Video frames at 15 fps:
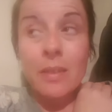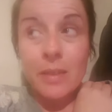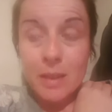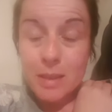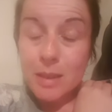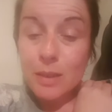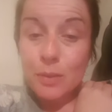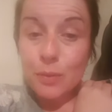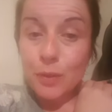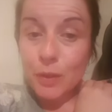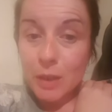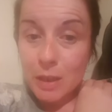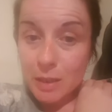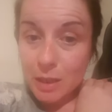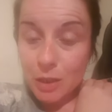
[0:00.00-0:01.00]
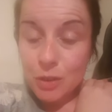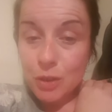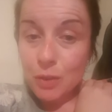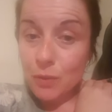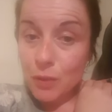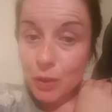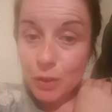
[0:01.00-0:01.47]
this is for the
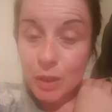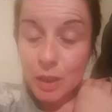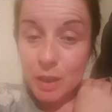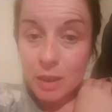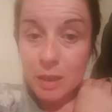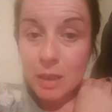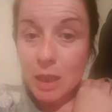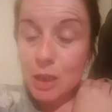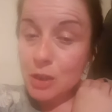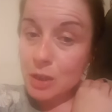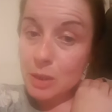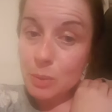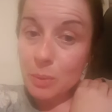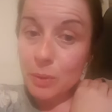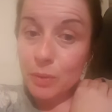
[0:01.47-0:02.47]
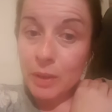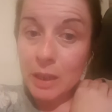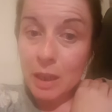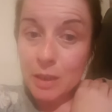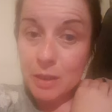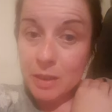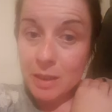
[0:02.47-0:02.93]
attention of the United Nations with
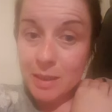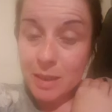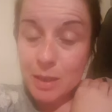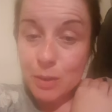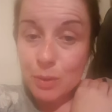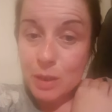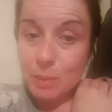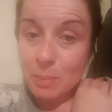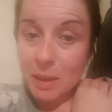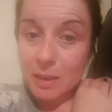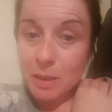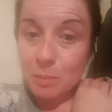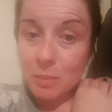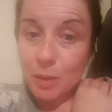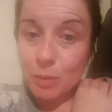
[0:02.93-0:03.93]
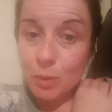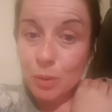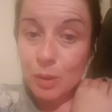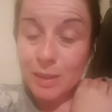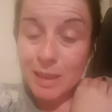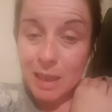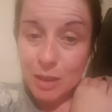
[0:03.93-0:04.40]
regard to the disrespect in my
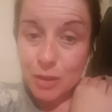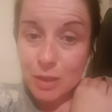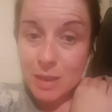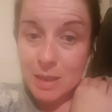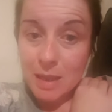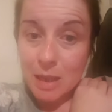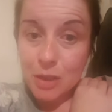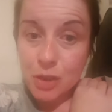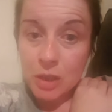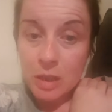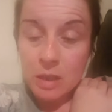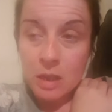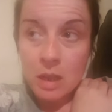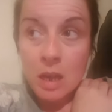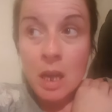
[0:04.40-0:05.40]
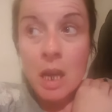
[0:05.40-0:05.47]
role in legislation